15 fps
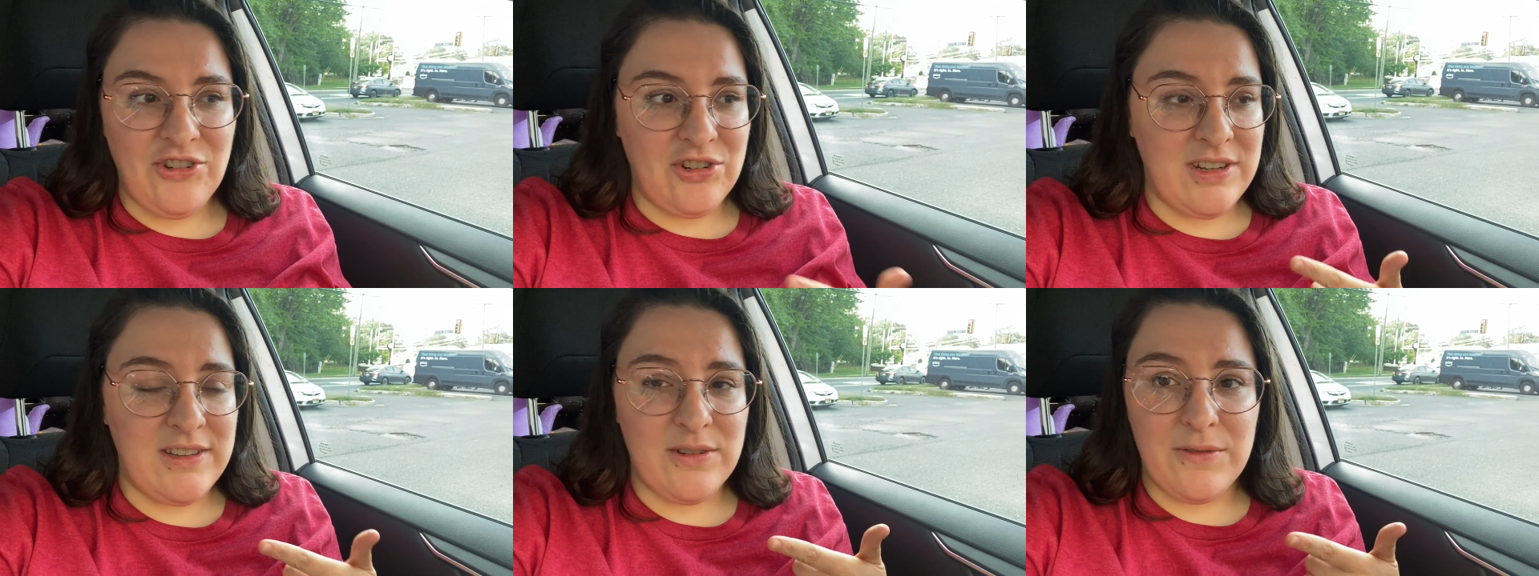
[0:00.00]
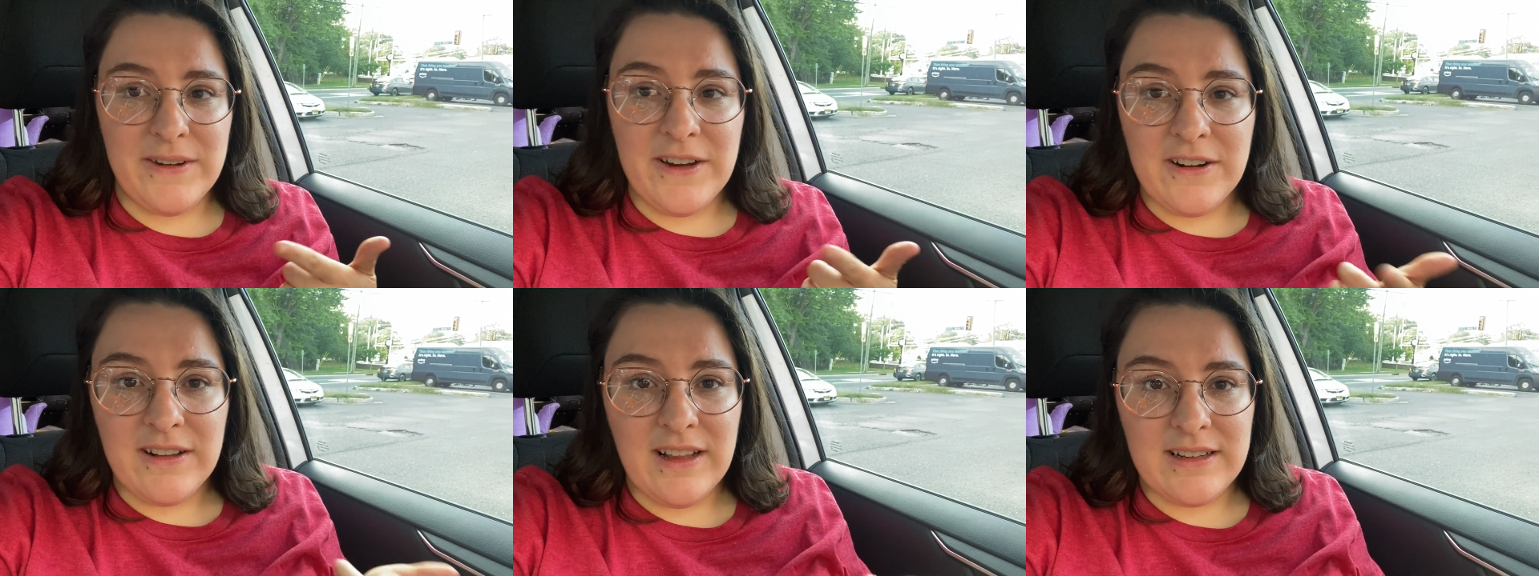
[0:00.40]
Jeannine's over
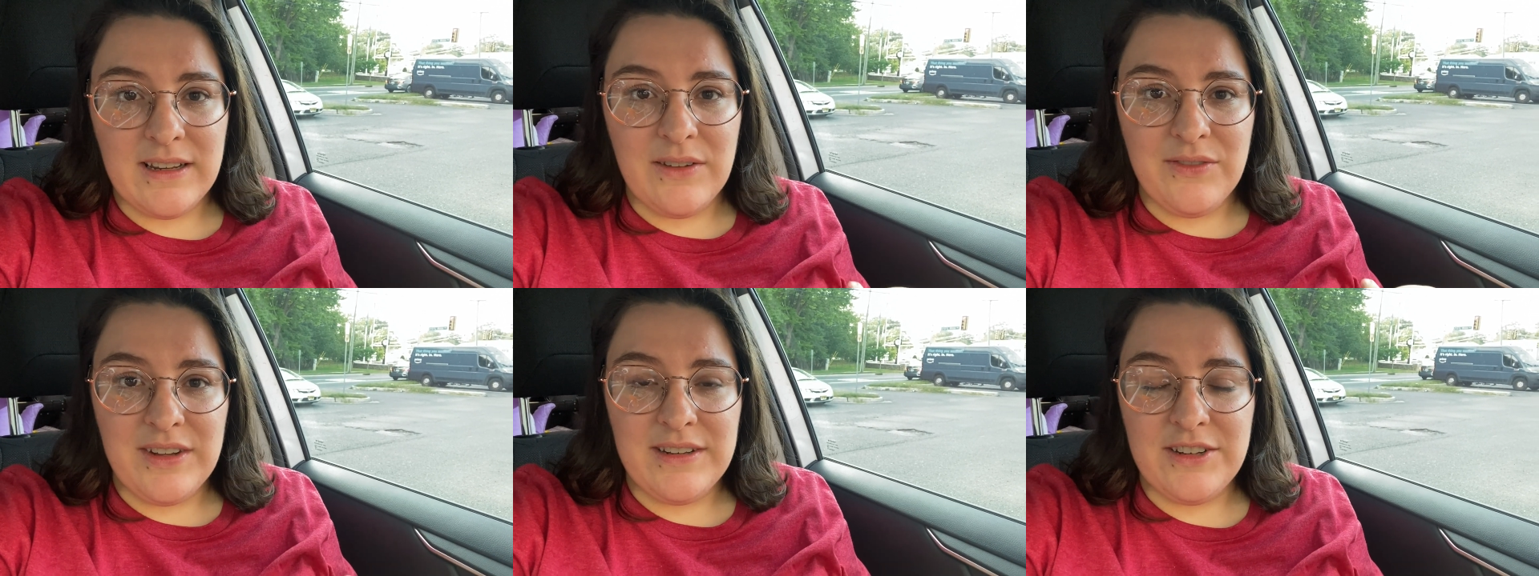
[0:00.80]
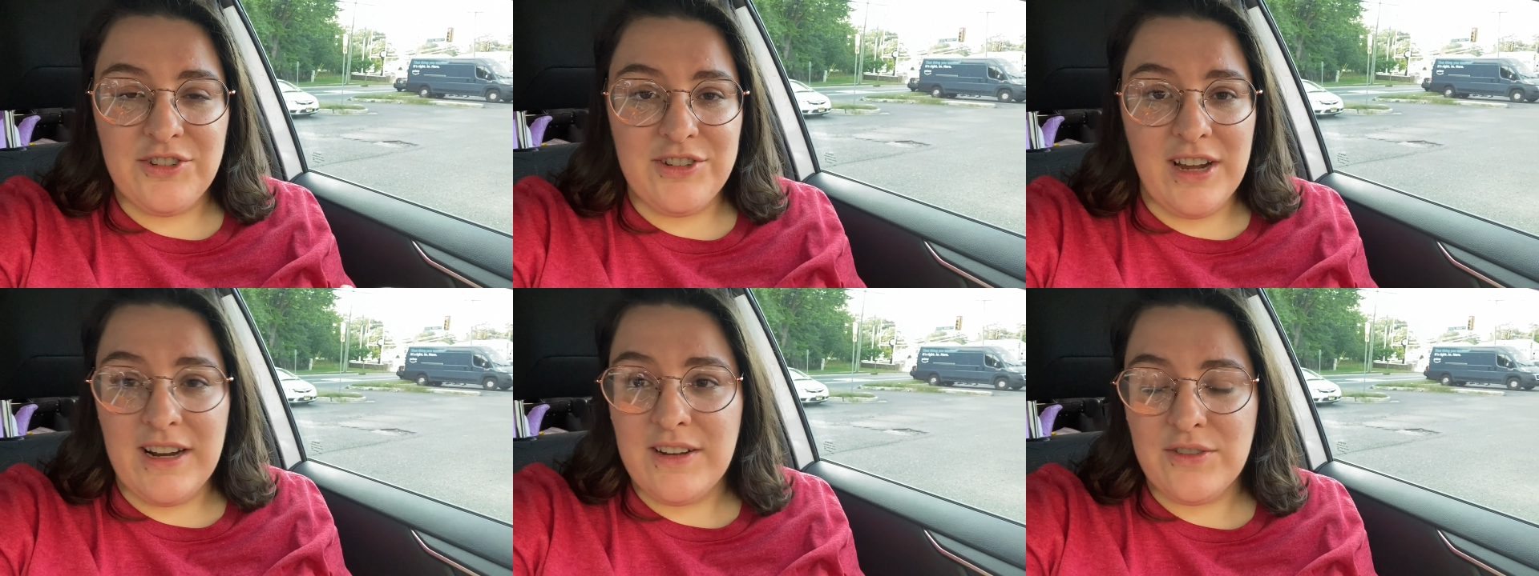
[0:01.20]
here collecting vintage
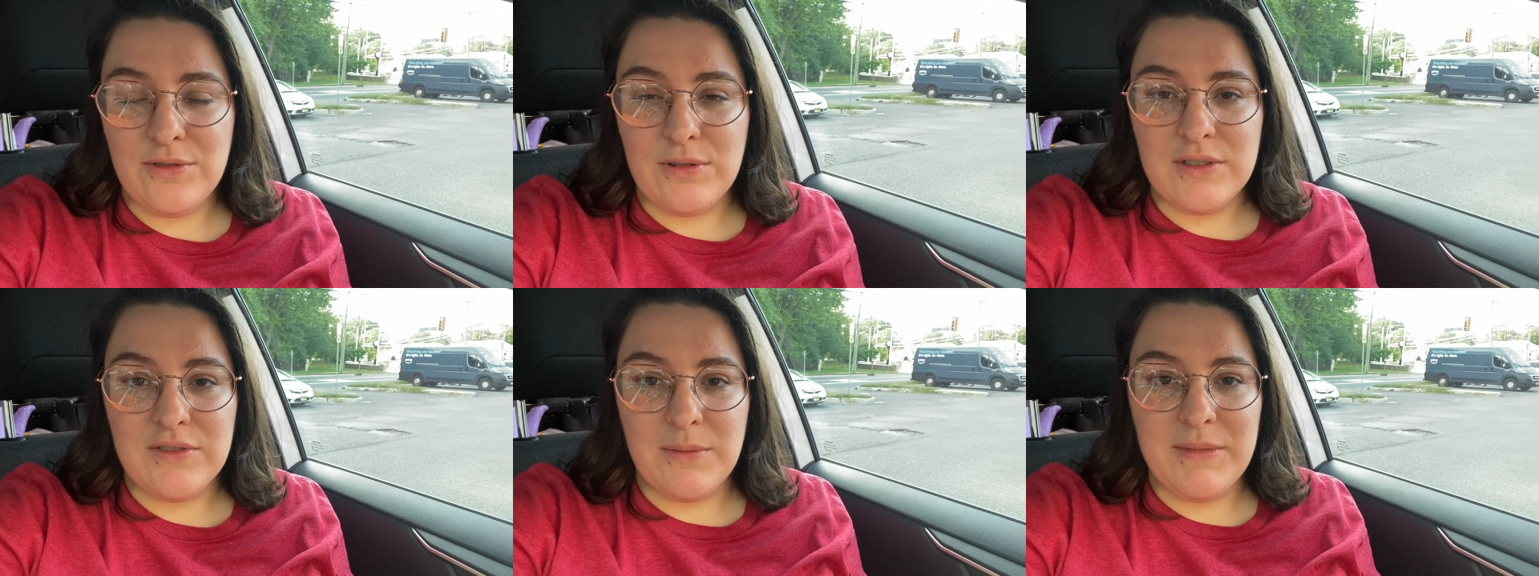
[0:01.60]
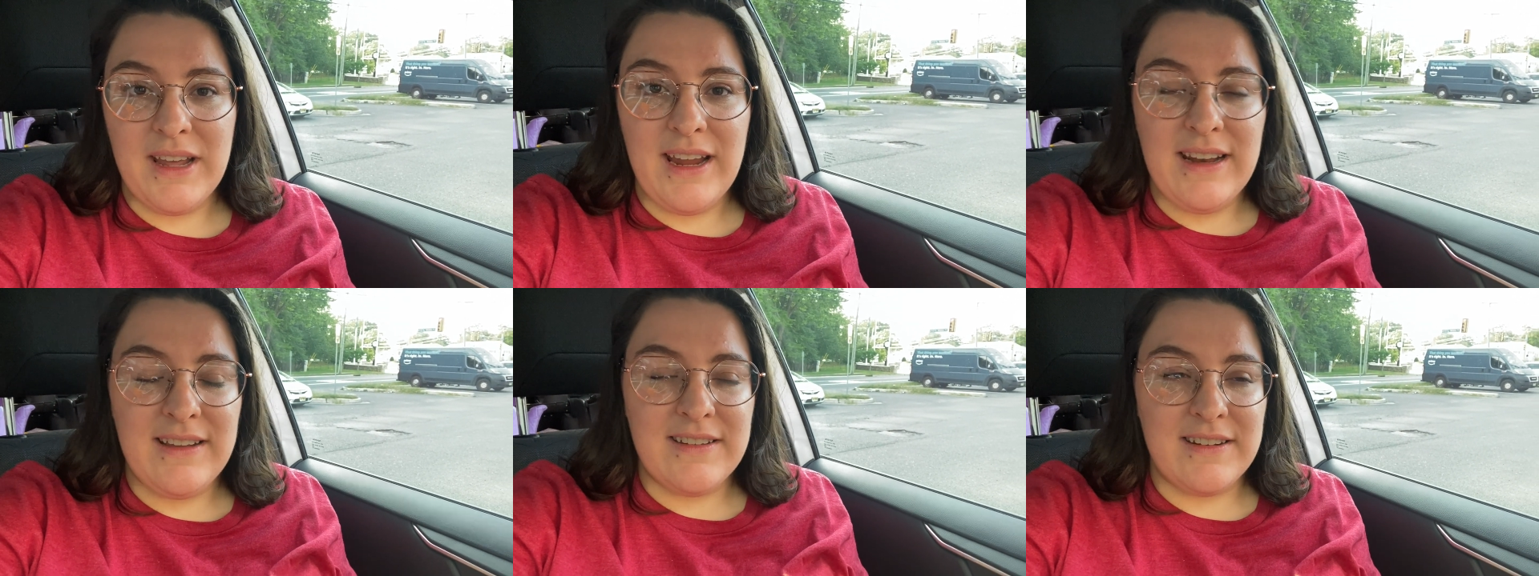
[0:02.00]
dinosaurs from the
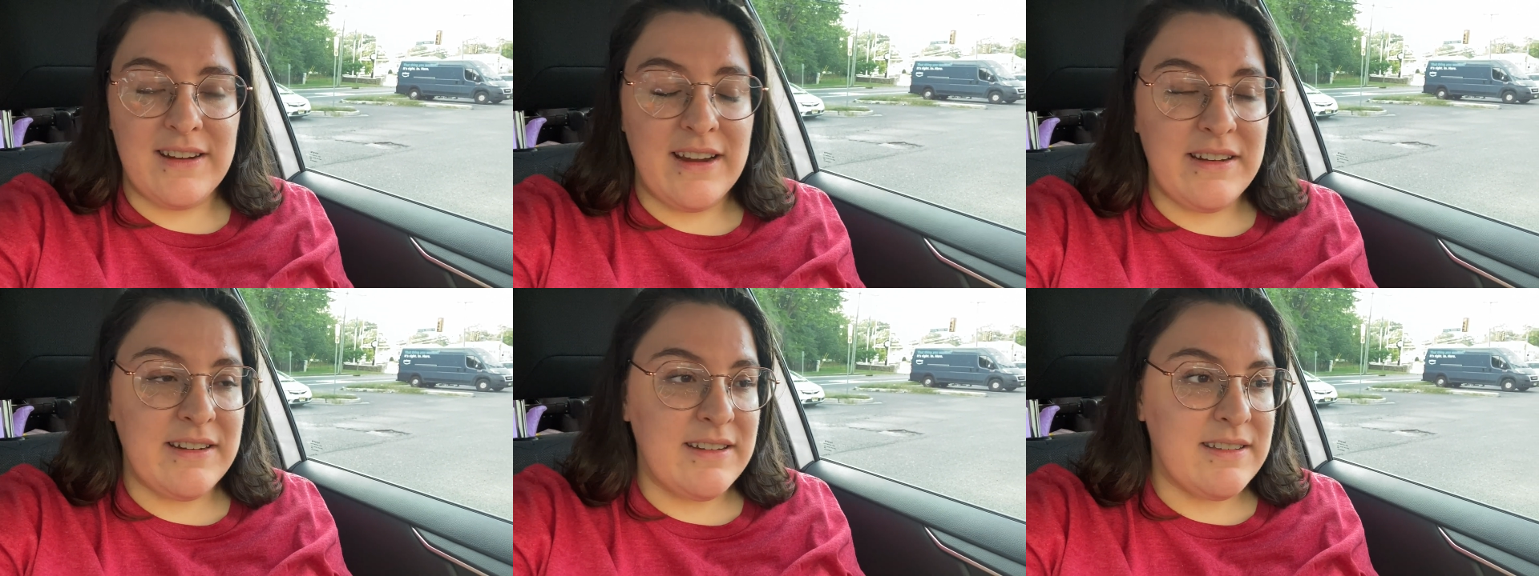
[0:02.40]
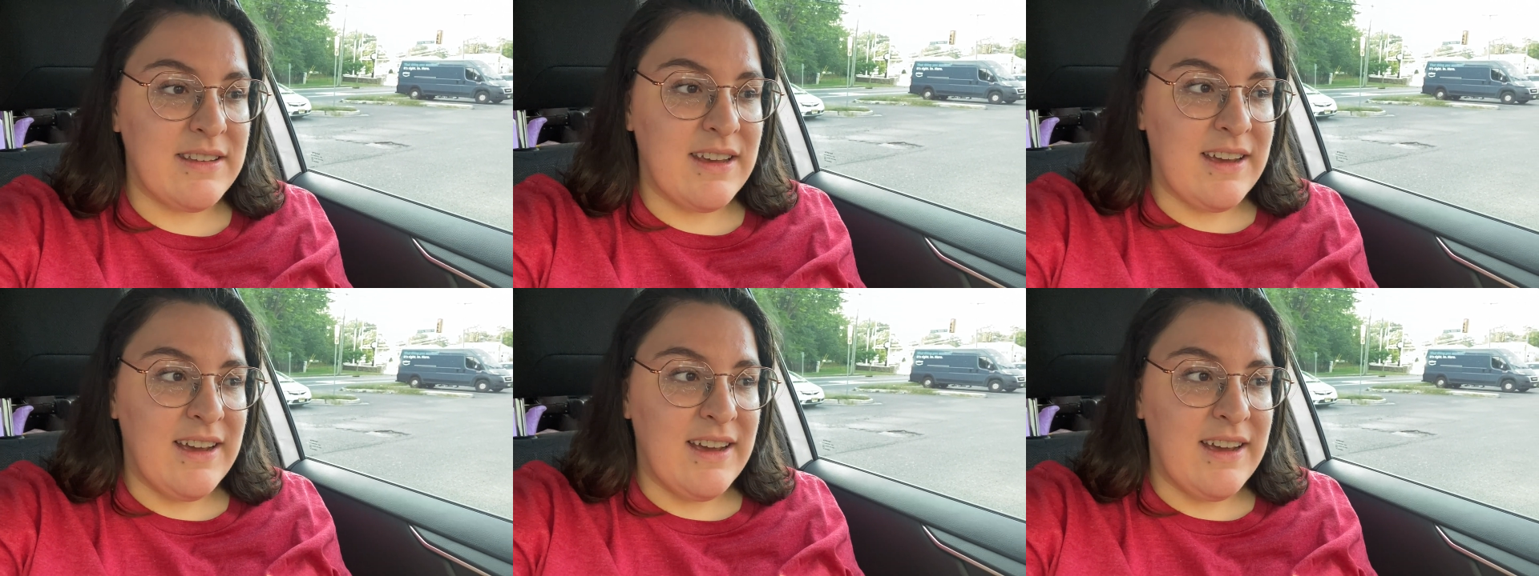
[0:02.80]
80s and 90s.